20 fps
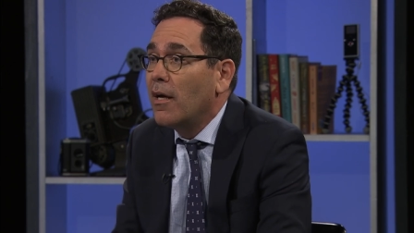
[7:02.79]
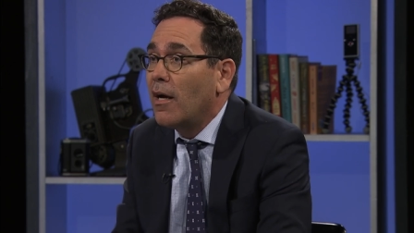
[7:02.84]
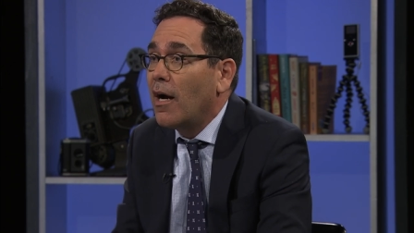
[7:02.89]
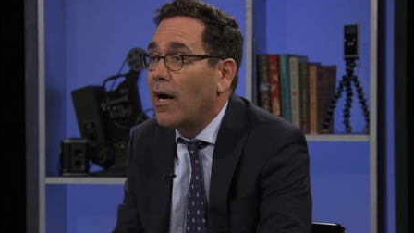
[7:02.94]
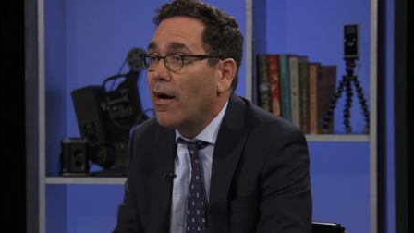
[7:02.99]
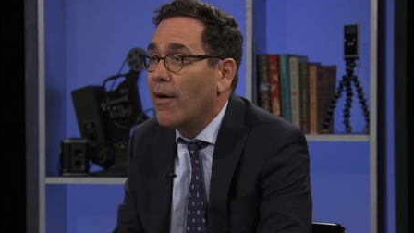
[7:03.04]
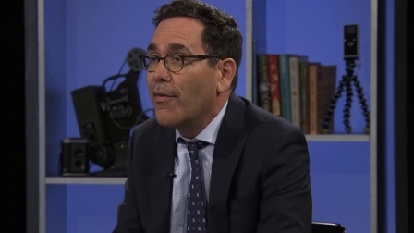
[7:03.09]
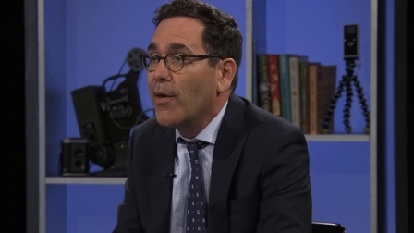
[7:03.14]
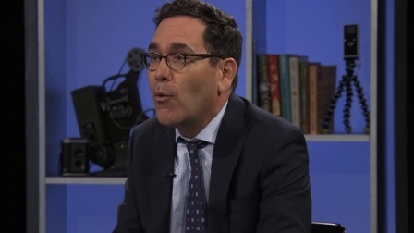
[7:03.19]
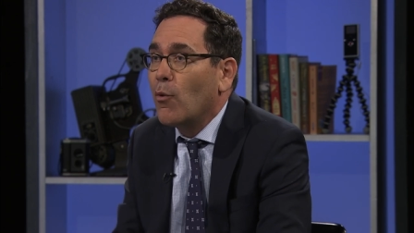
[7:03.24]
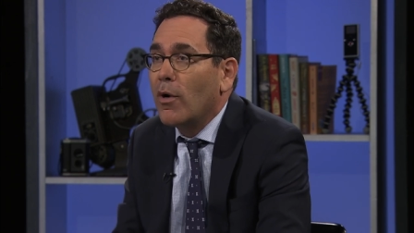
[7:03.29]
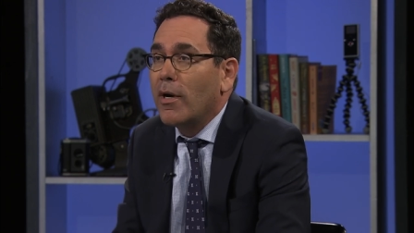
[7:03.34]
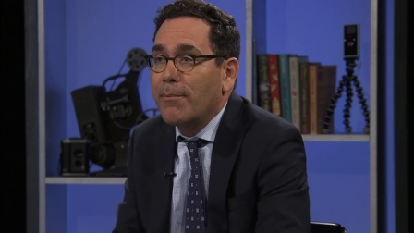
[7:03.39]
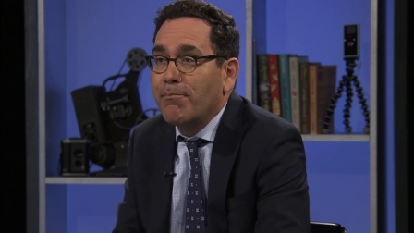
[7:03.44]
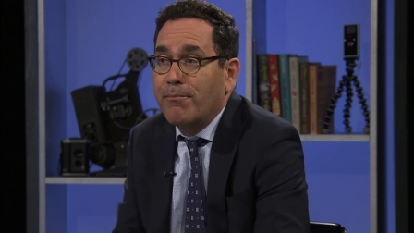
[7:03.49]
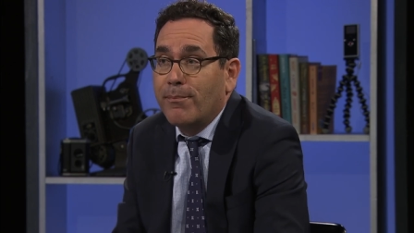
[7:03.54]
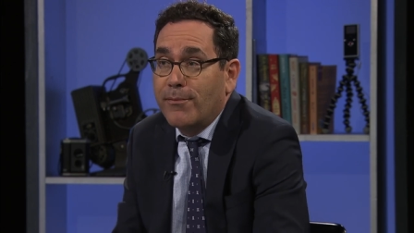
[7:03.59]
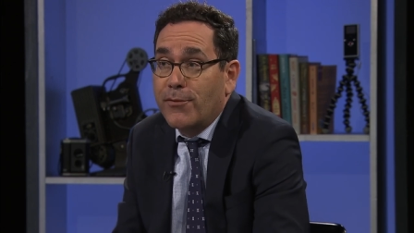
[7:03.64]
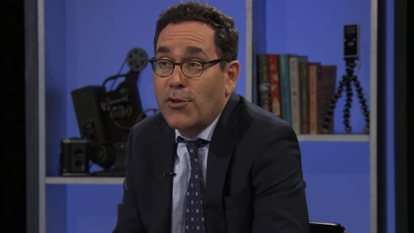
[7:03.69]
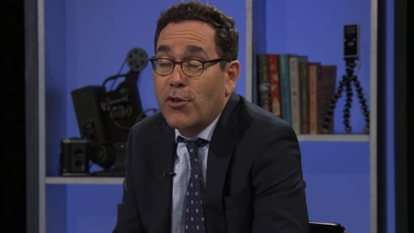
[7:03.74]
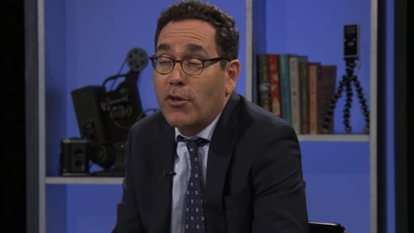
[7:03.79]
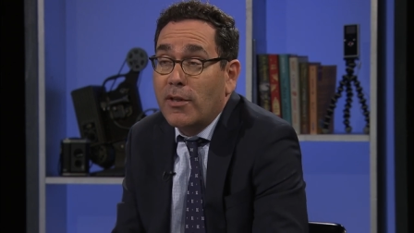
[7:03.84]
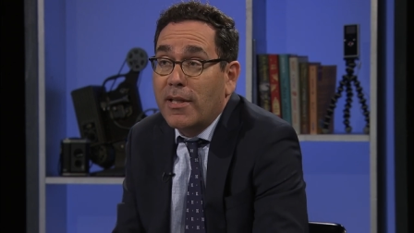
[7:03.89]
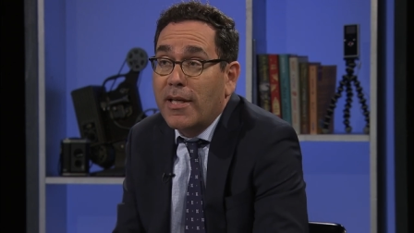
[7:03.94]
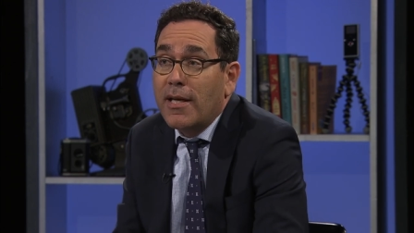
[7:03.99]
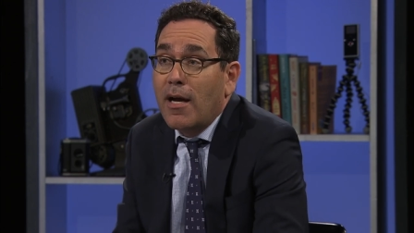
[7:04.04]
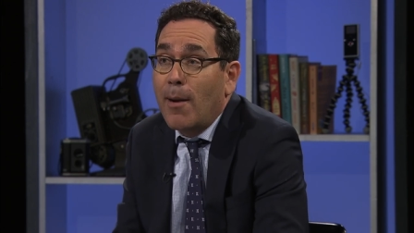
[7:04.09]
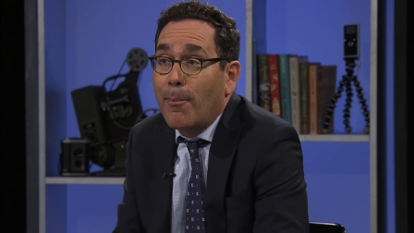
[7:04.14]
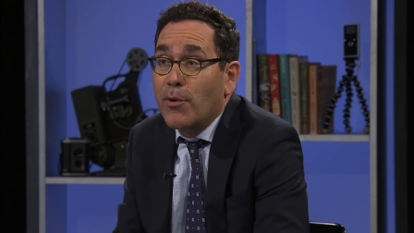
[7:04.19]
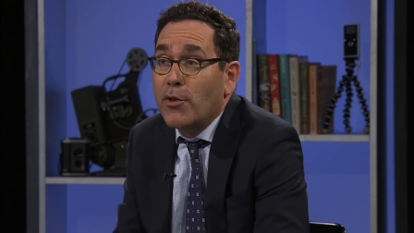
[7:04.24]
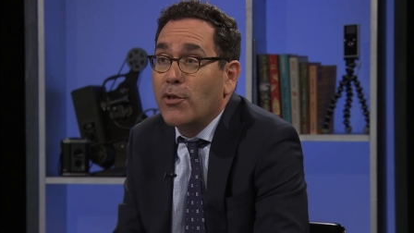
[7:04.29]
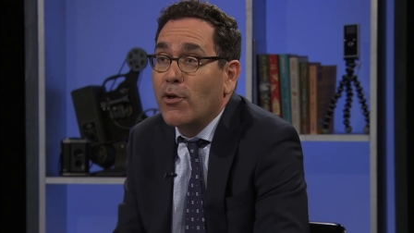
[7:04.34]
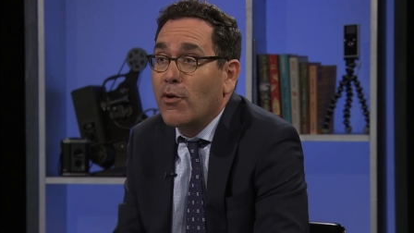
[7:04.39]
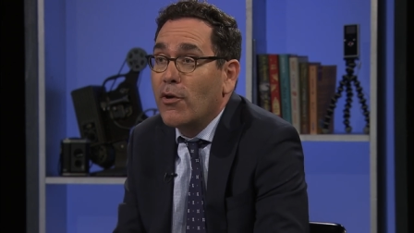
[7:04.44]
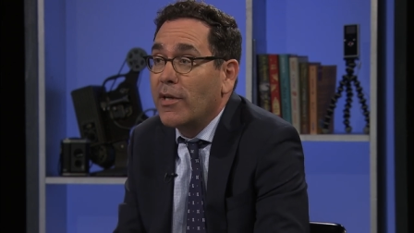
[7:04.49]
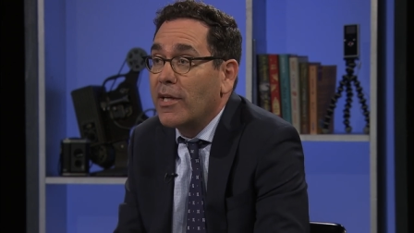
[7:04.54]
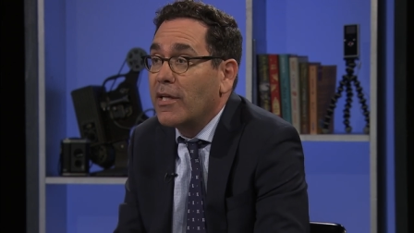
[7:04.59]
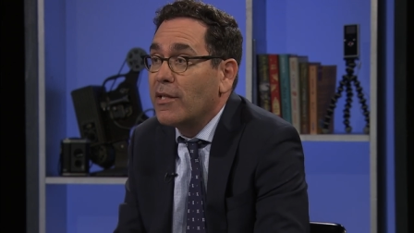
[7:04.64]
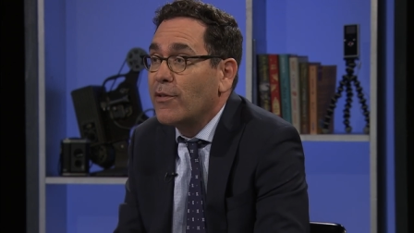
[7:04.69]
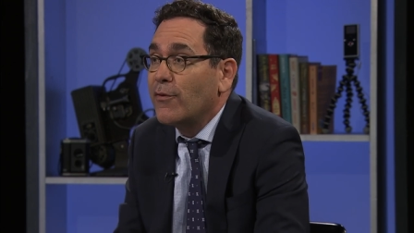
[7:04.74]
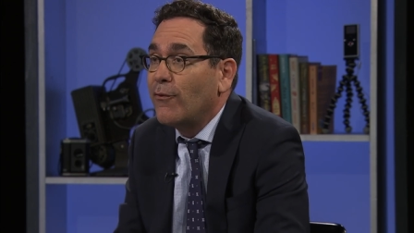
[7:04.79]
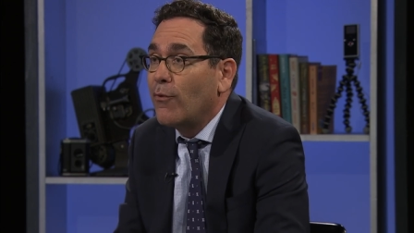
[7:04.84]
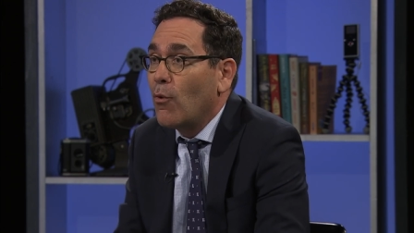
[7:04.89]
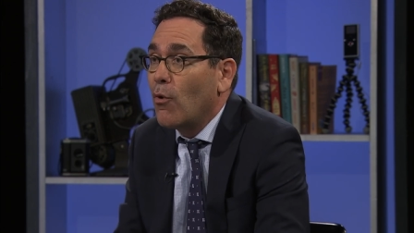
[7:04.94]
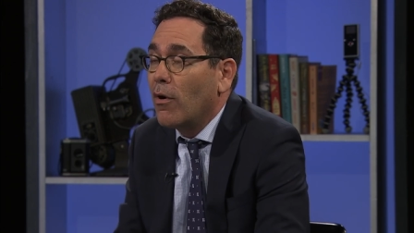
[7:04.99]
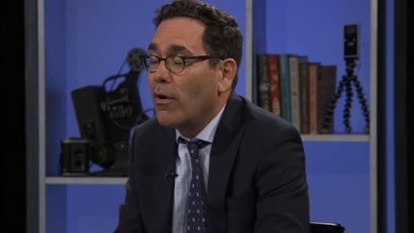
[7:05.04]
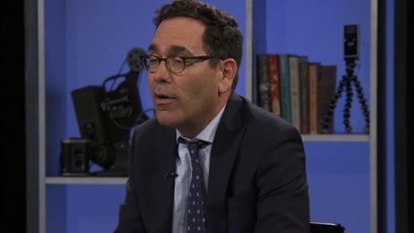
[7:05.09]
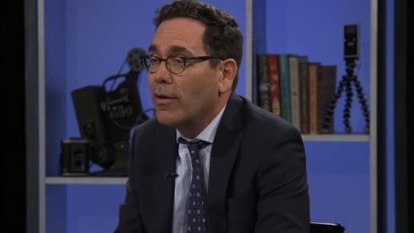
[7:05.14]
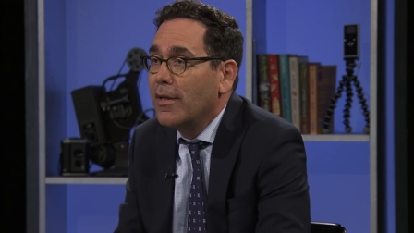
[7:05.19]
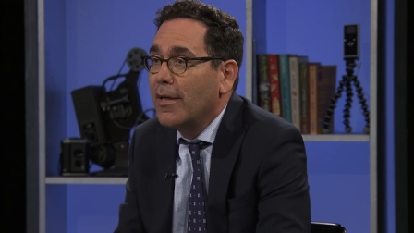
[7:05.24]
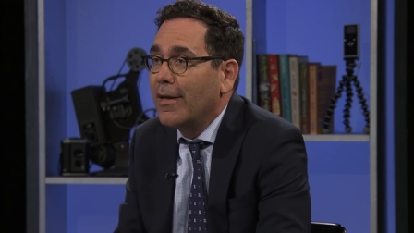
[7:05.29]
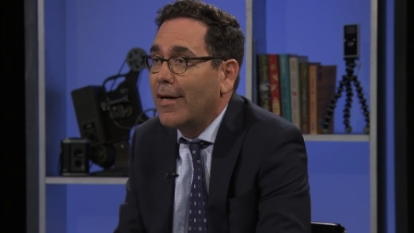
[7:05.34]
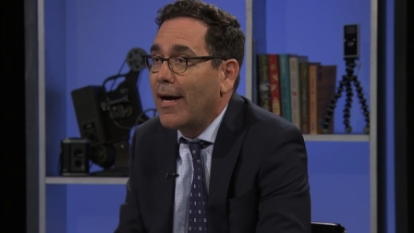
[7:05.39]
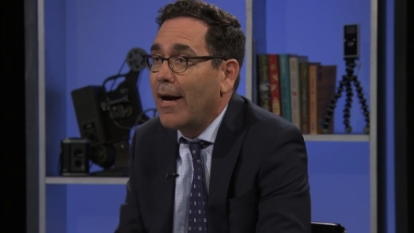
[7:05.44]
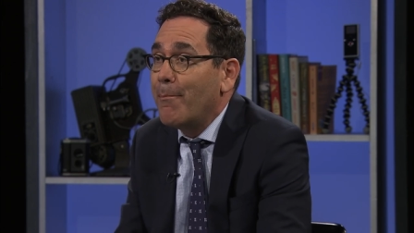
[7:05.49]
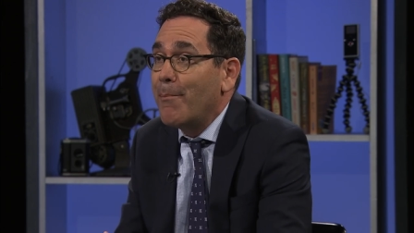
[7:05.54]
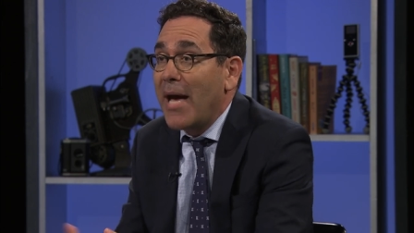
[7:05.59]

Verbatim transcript: Uh, there were certainly opportunities for uh,